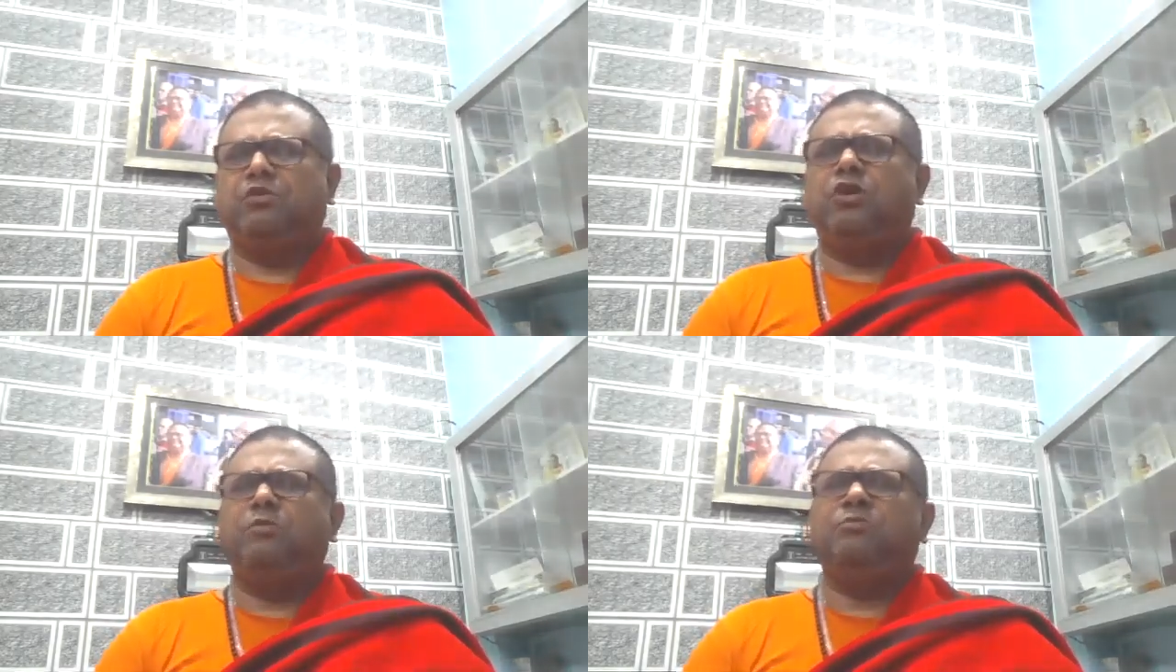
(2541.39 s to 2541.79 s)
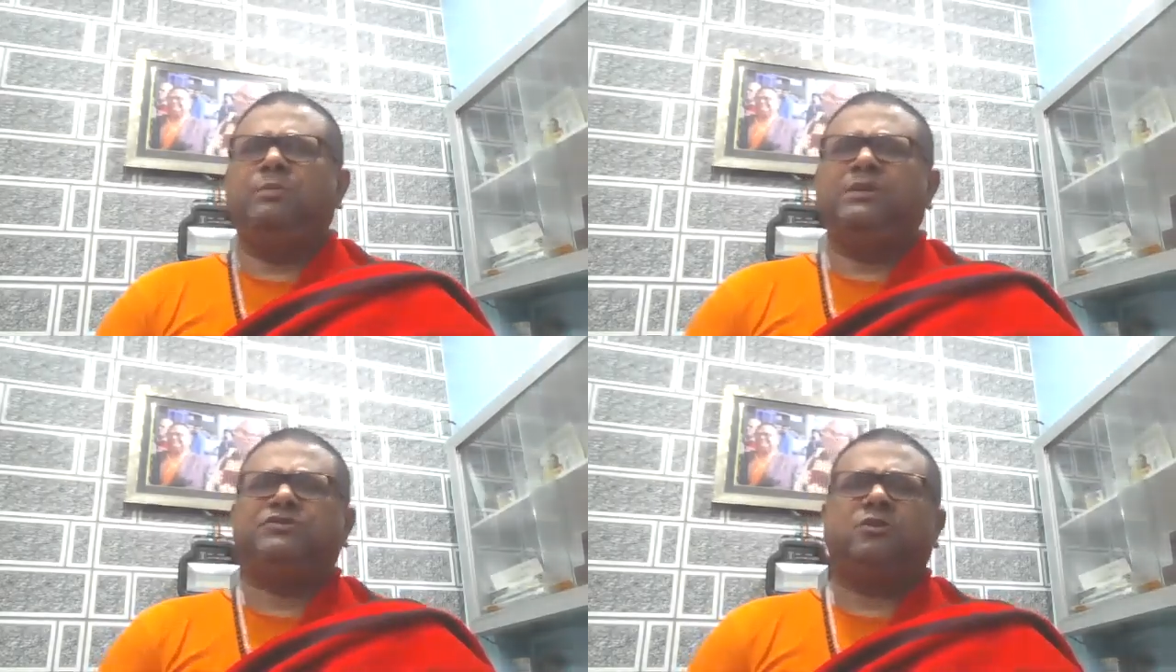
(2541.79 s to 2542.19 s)
All
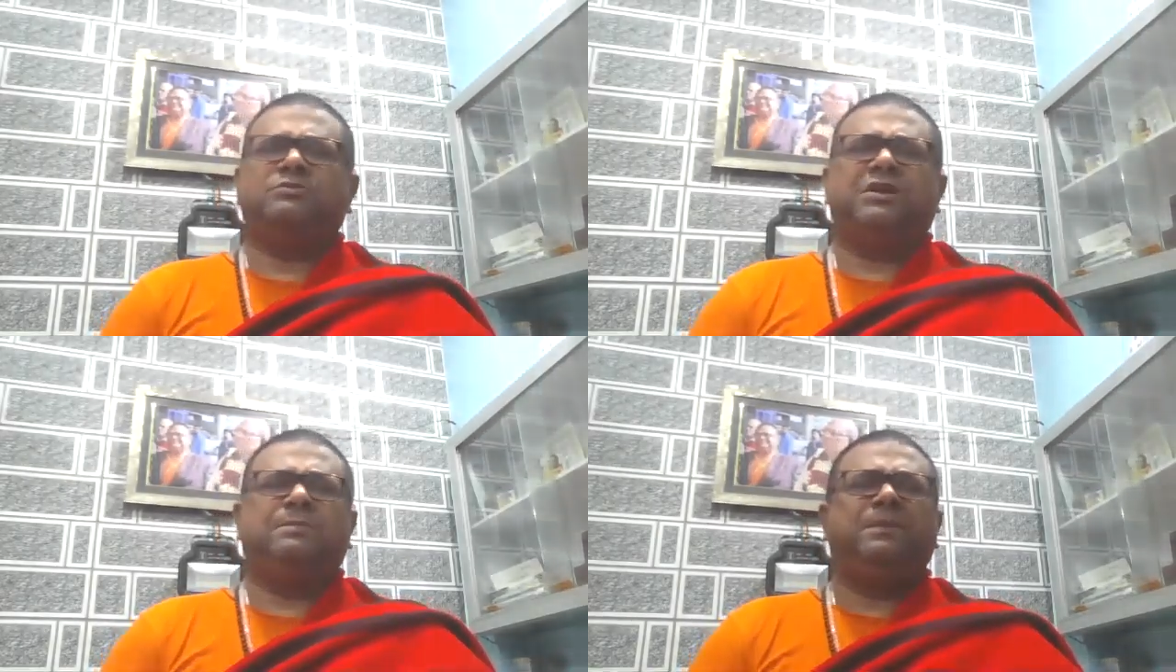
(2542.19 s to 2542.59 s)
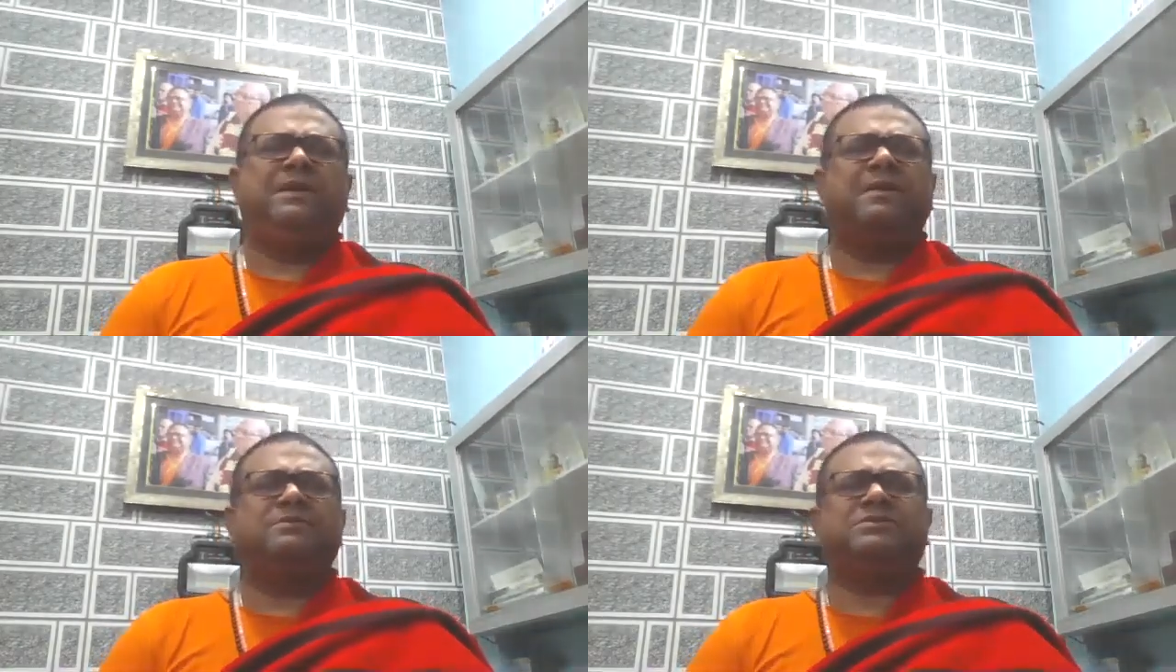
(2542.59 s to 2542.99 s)
movement stops. It
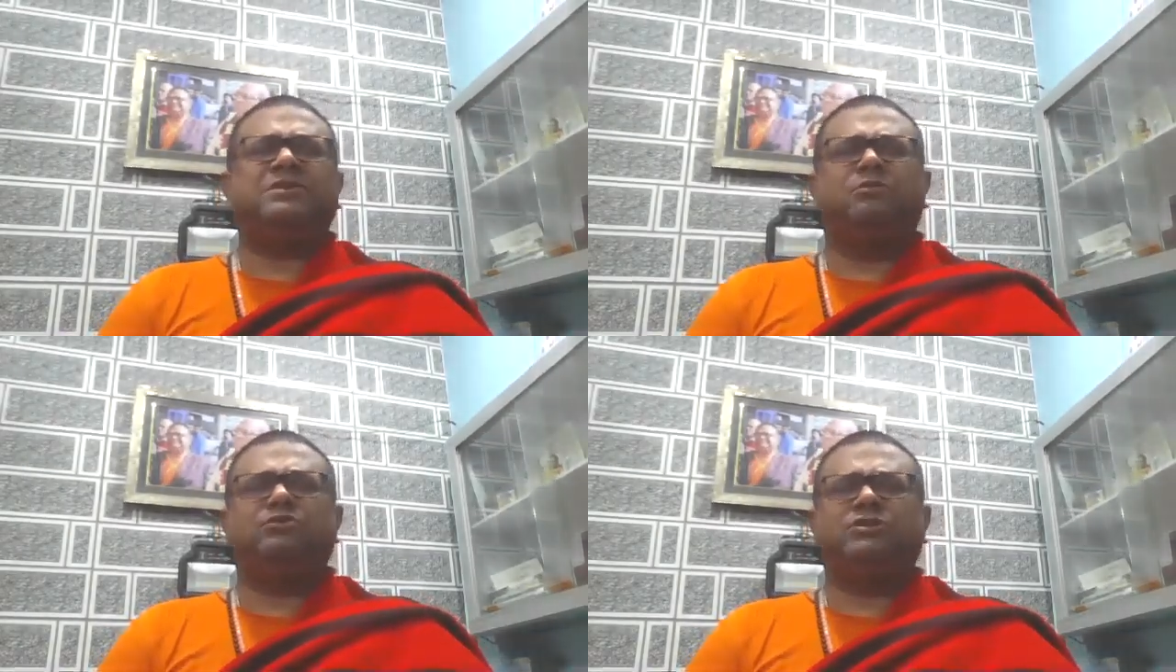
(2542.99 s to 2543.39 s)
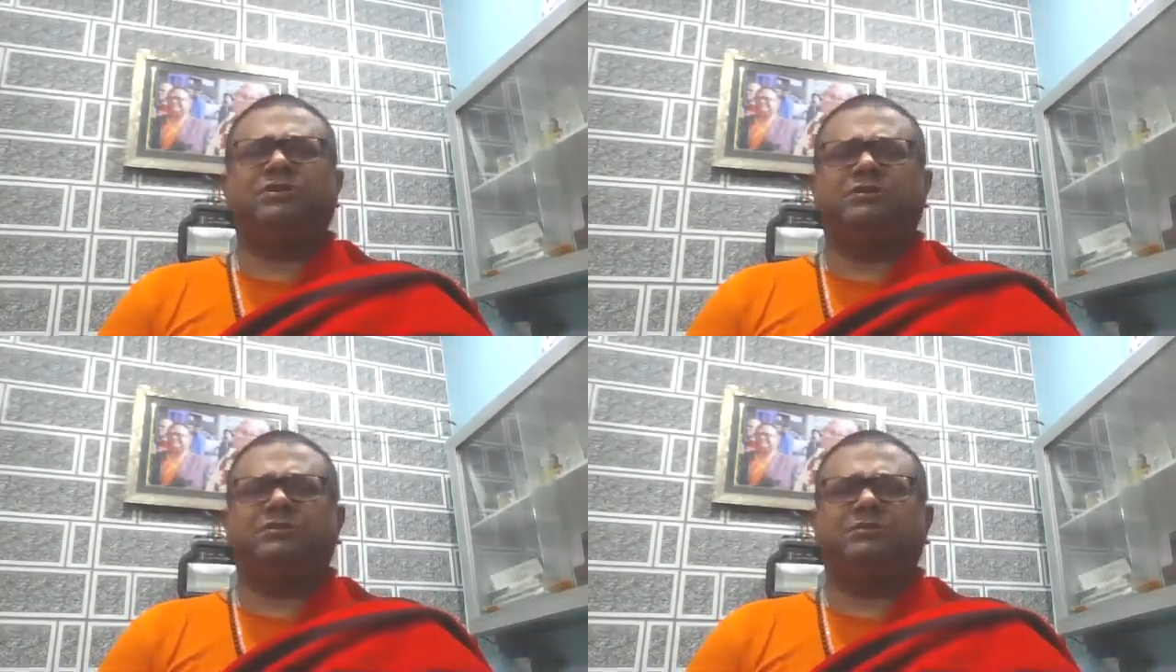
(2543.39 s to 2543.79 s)
becomes the ocean.